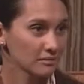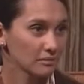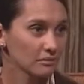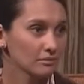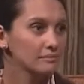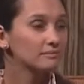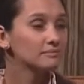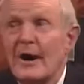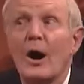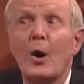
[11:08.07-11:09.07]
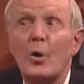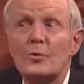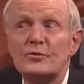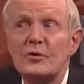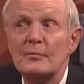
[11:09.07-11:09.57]
A whole
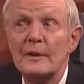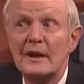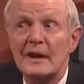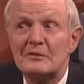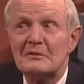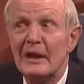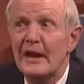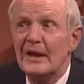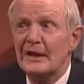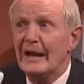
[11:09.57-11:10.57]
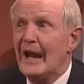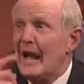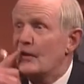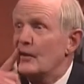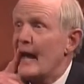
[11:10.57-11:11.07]
2 minutes.
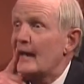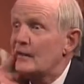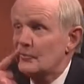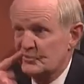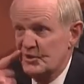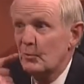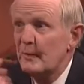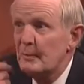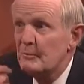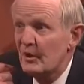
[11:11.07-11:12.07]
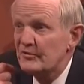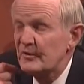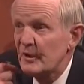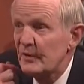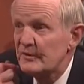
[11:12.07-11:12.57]
Should we be
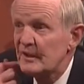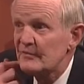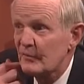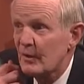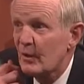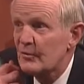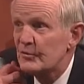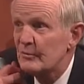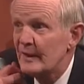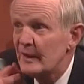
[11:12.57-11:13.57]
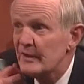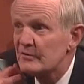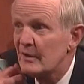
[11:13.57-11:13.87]
brushing our teeth for a whole 2 minutes?